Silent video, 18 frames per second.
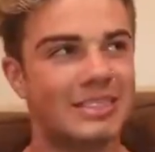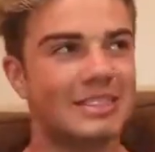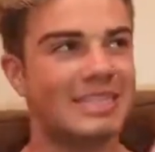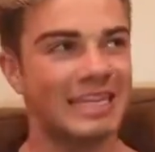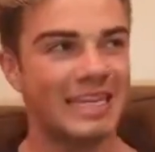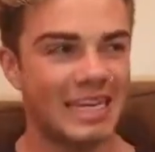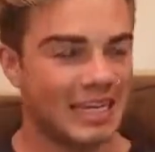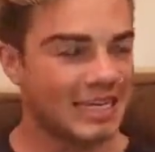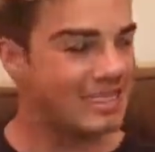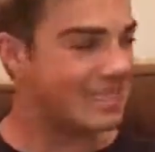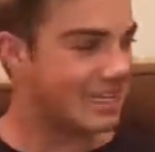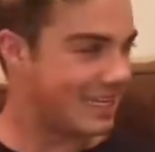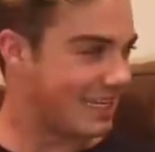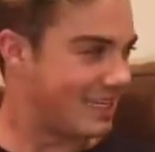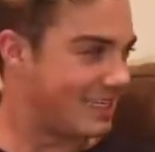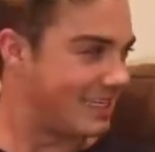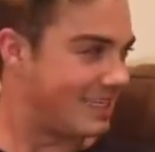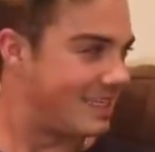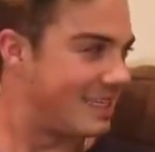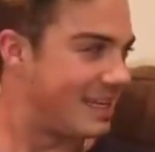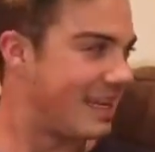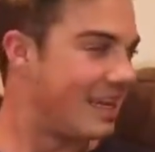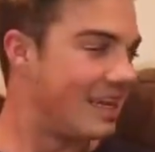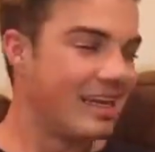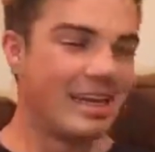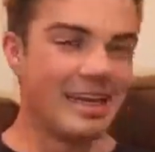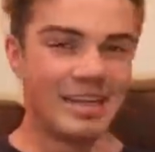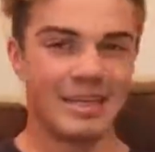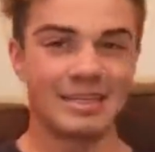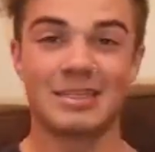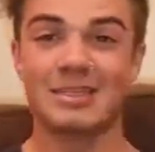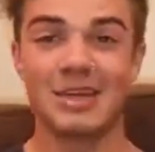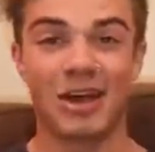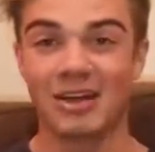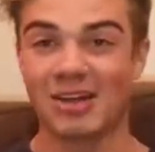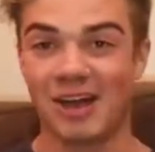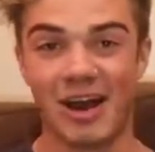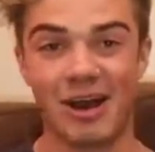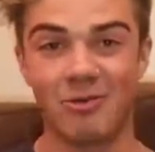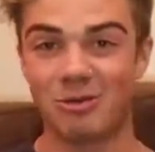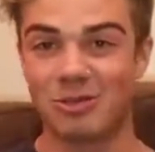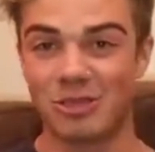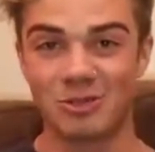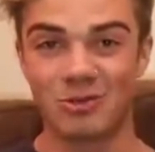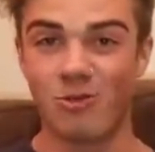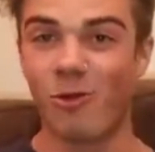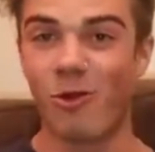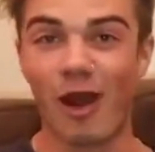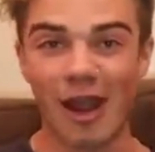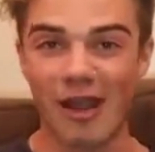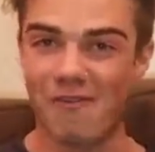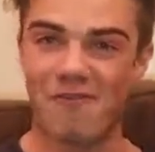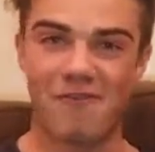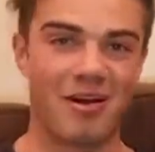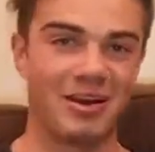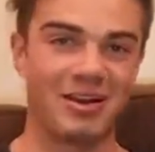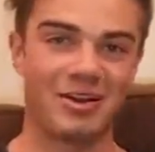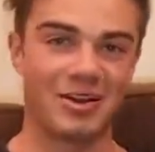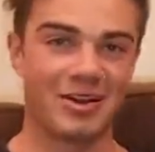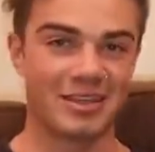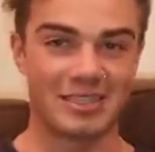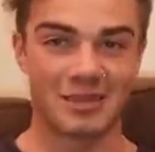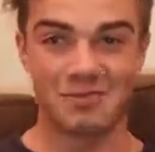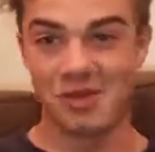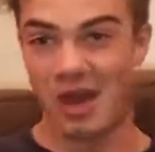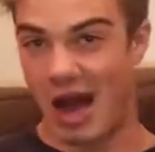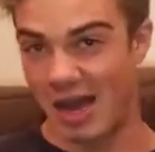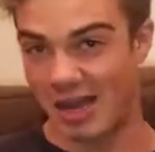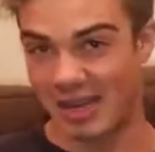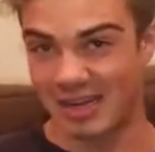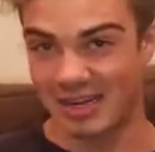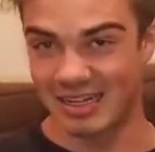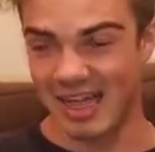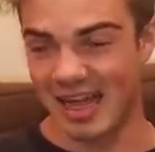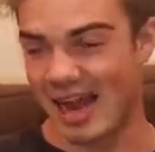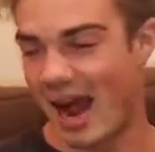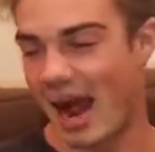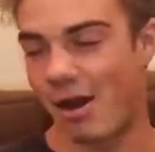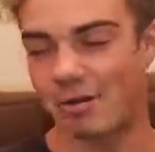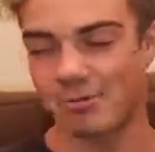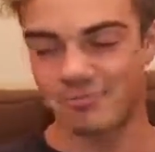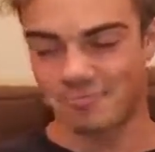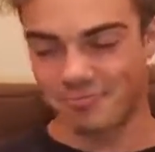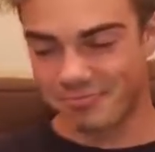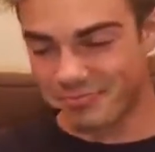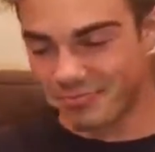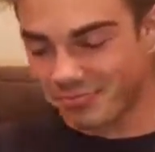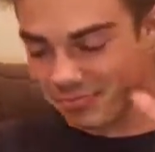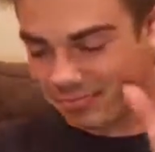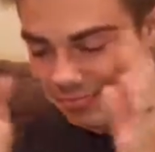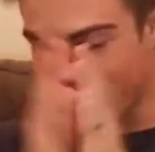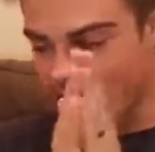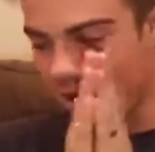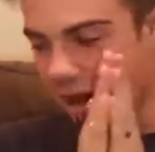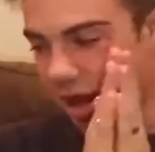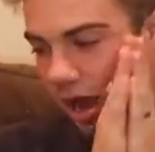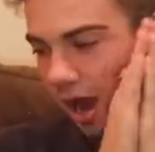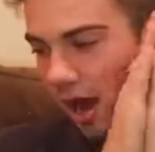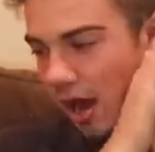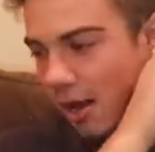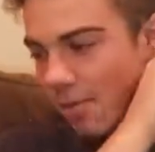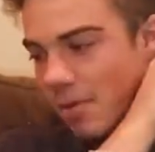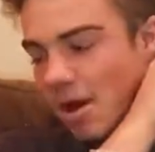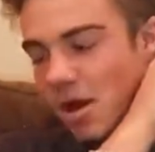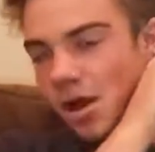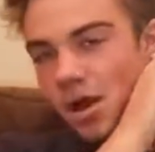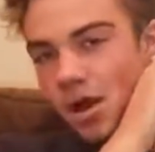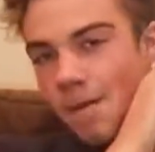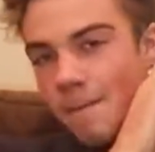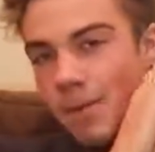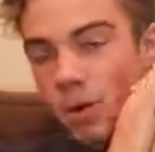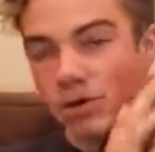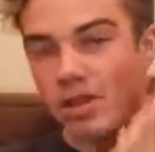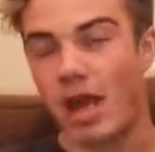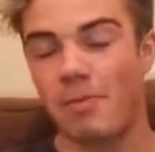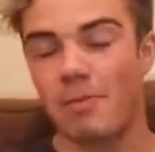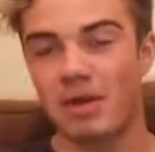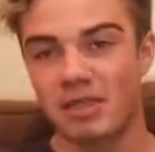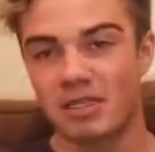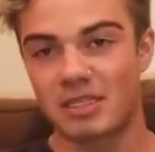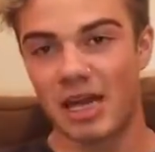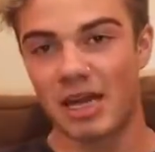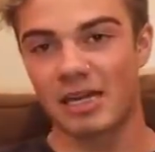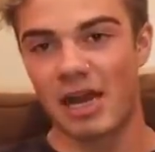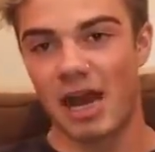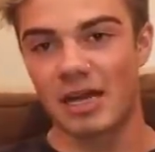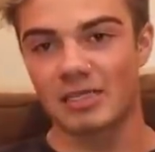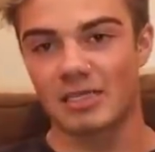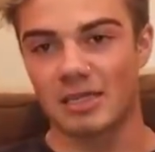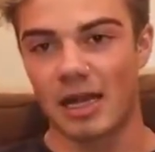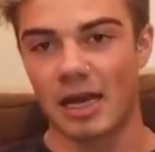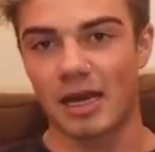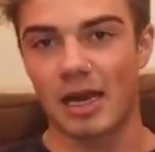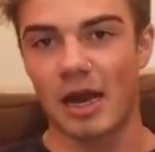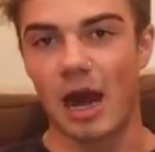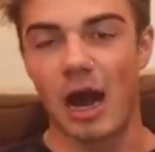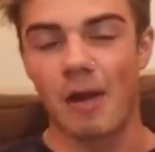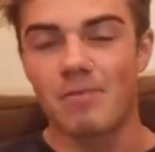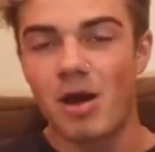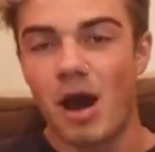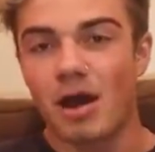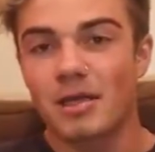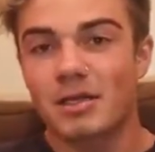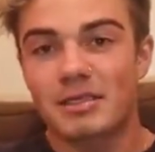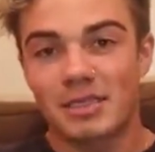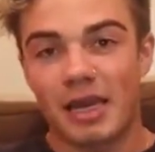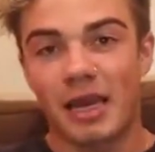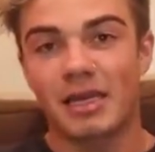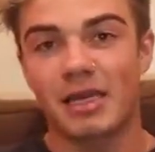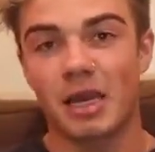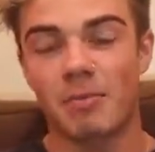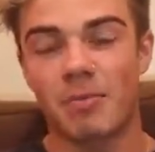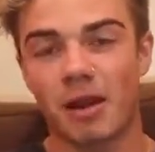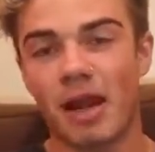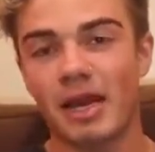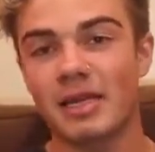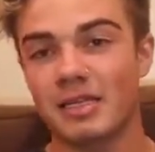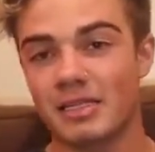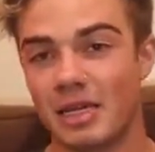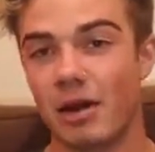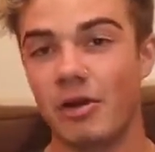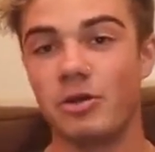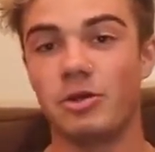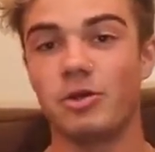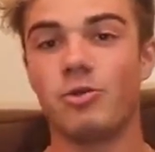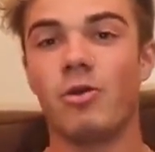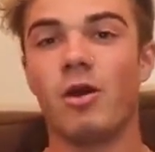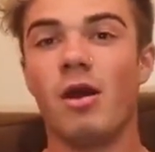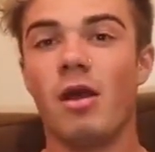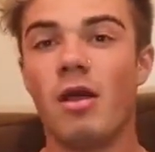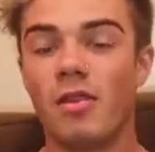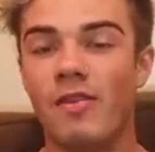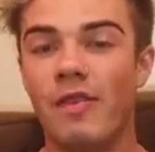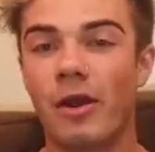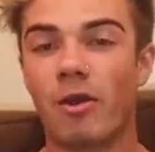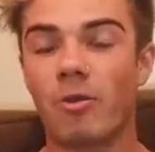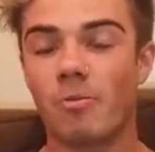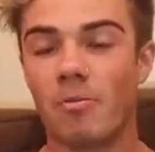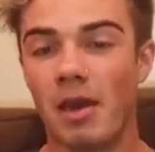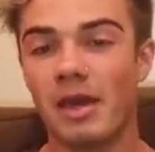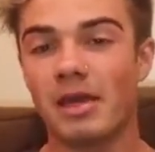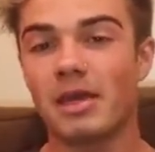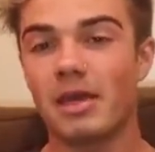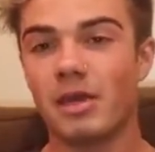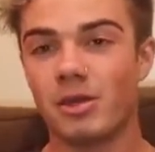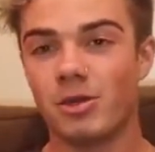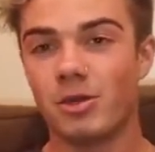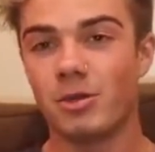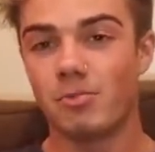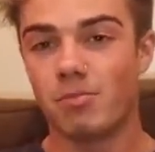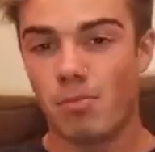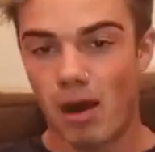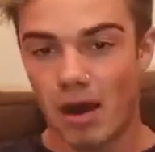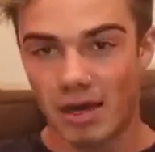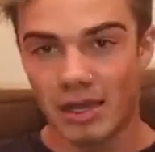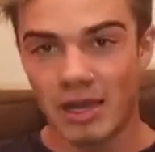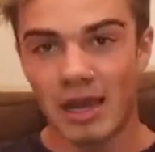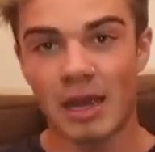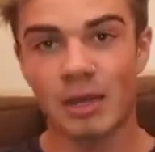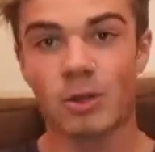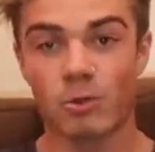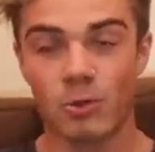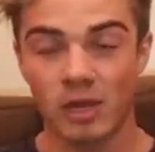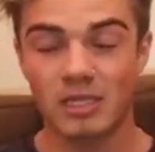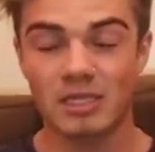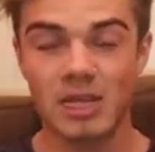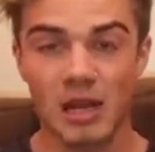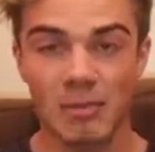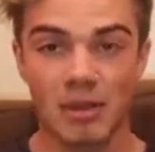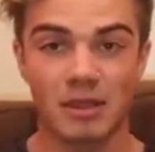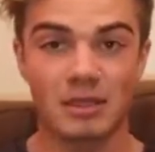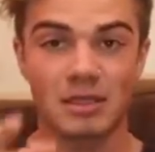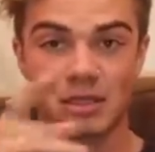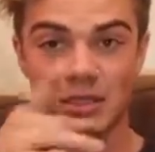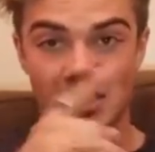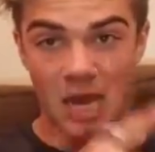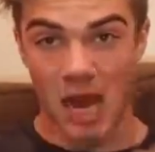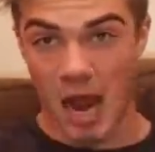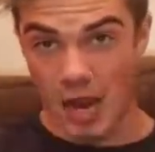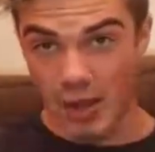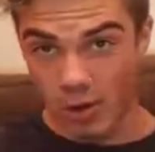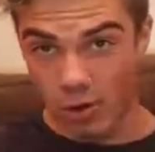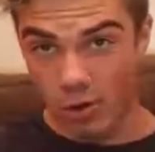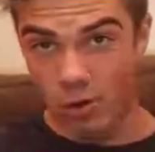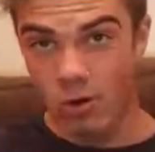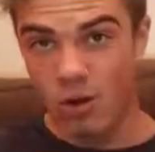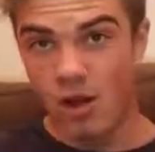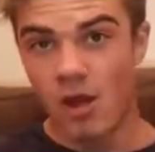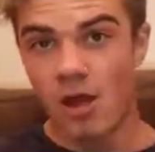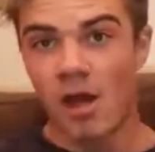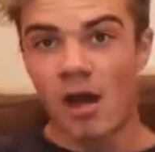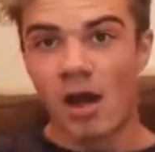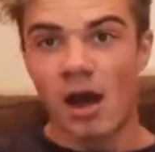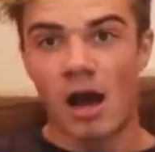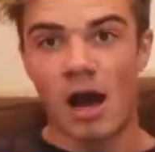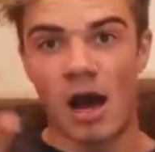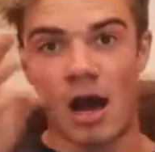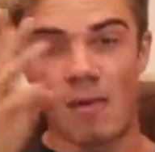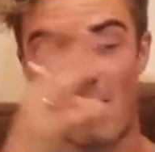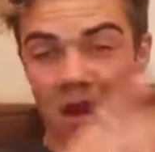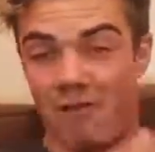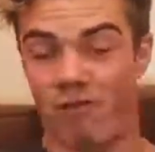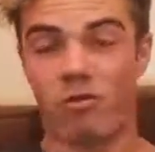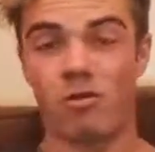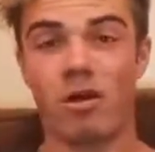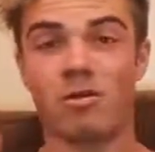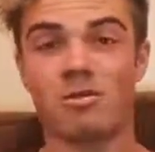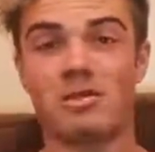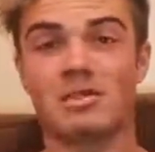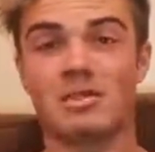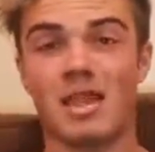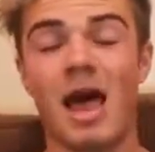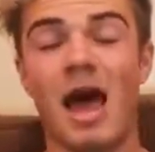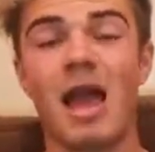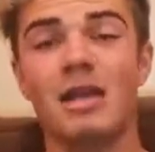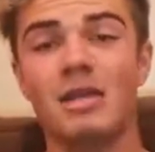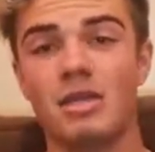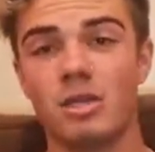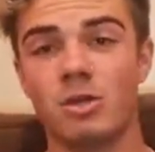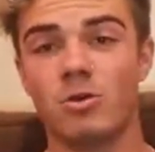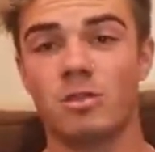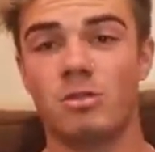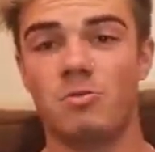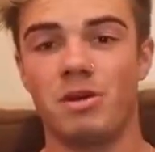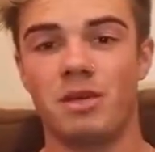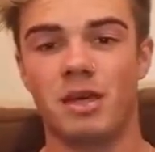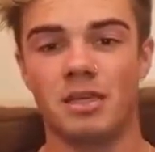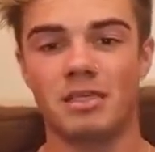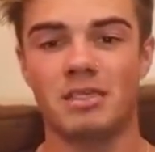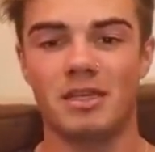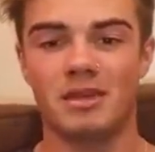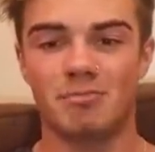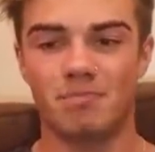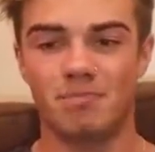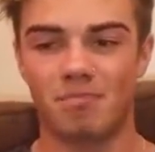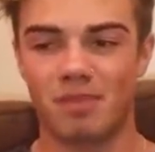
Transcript: sneezes. This is uncut, which is way funnier because I'm not cutting that out. But with that being said, guys, like I'm not a psychic, but I can tell you they're making good money. And the reason I made this title, everyone else is lying to you, is because